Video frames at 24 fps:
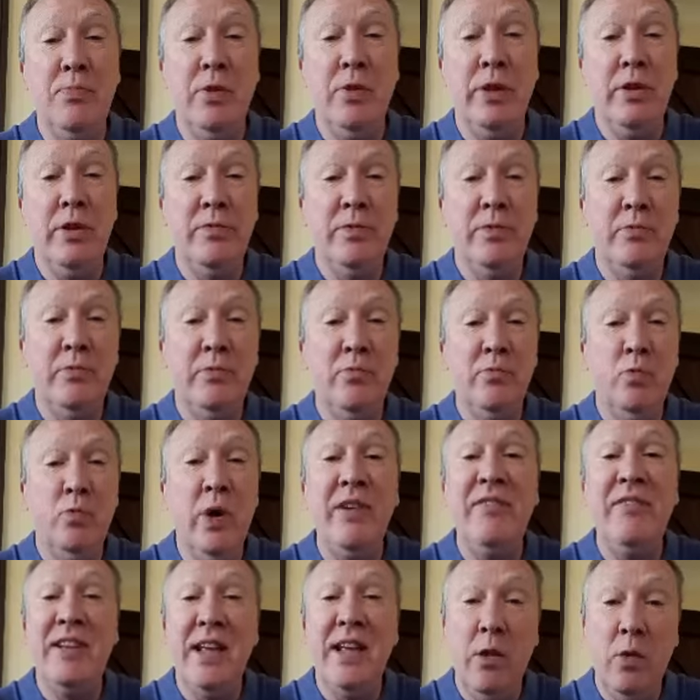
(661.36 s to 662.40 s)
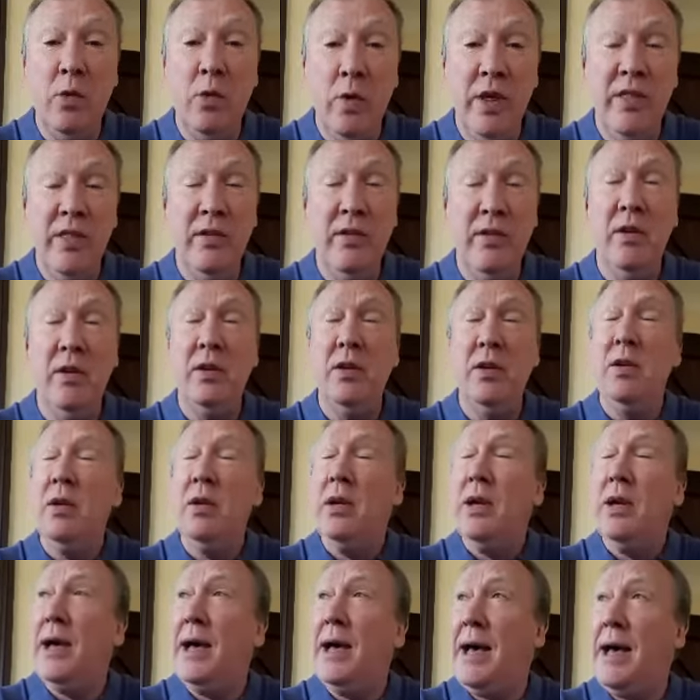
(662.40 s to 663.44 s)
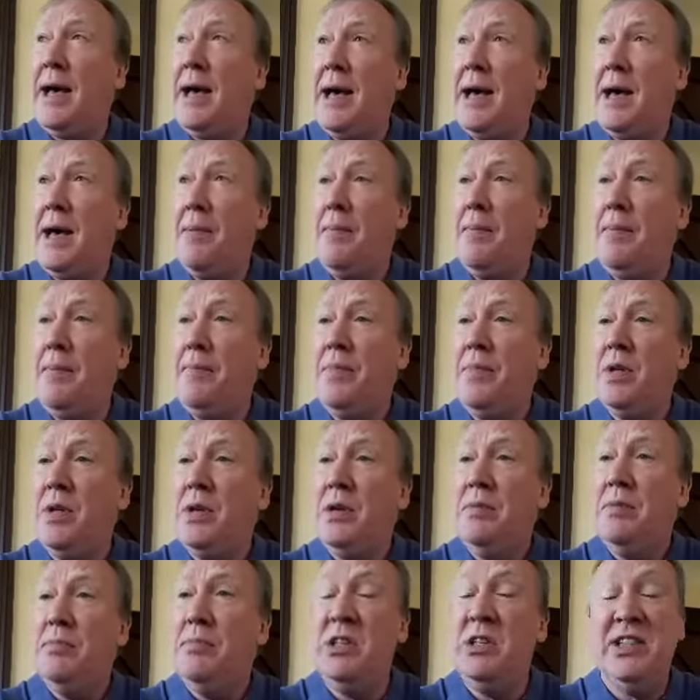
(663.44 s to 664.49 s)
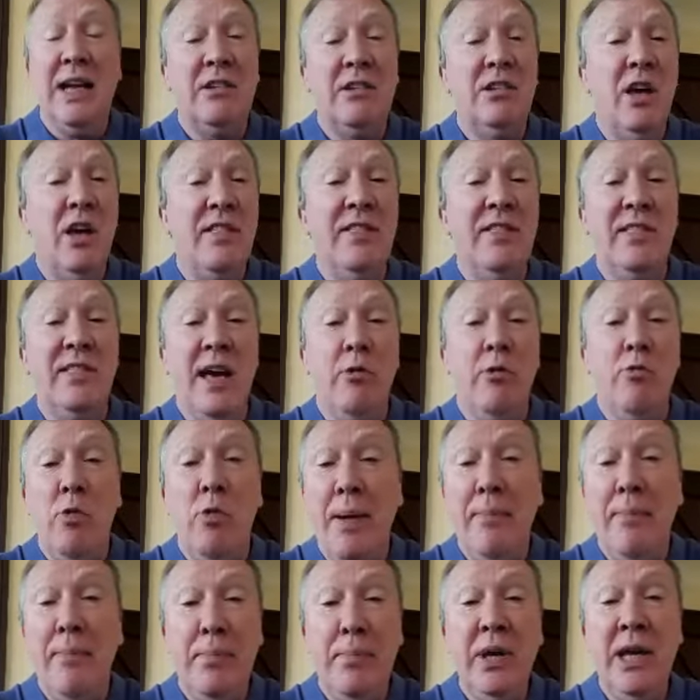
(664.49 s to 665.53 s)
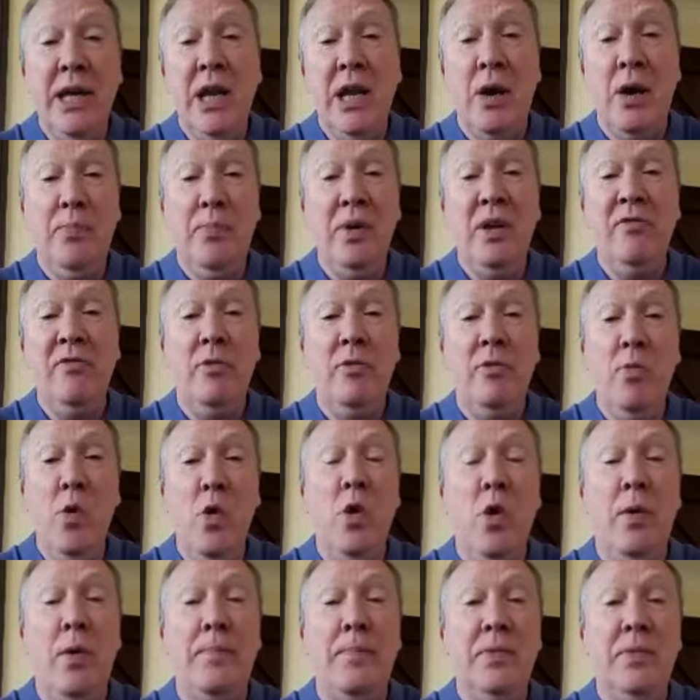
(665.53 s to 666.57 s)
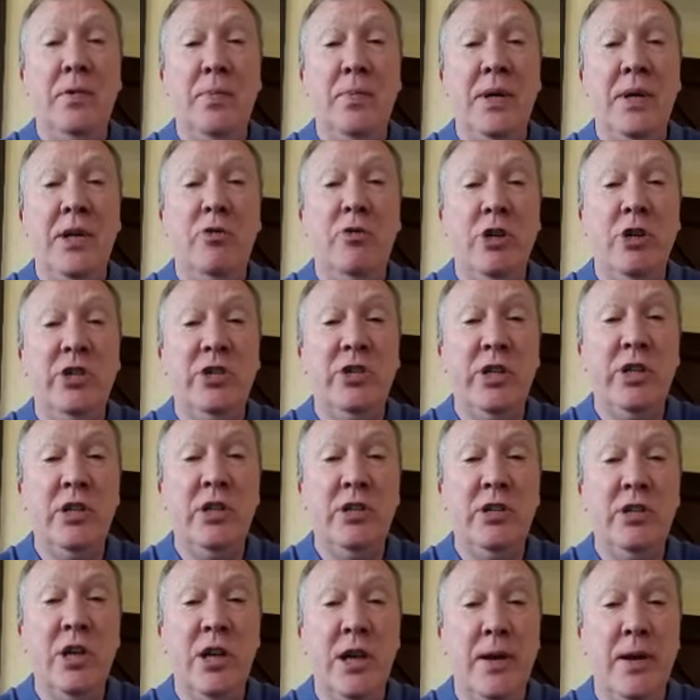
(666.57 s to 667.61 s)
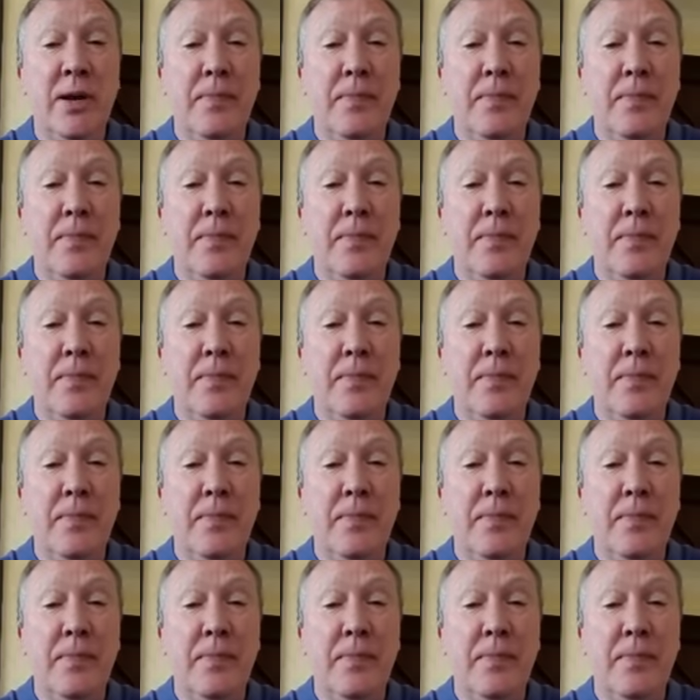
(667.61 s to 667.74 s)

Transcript: that we've dealt with um, but it sounds like they're ramping it up even more. It'll be interesting to see.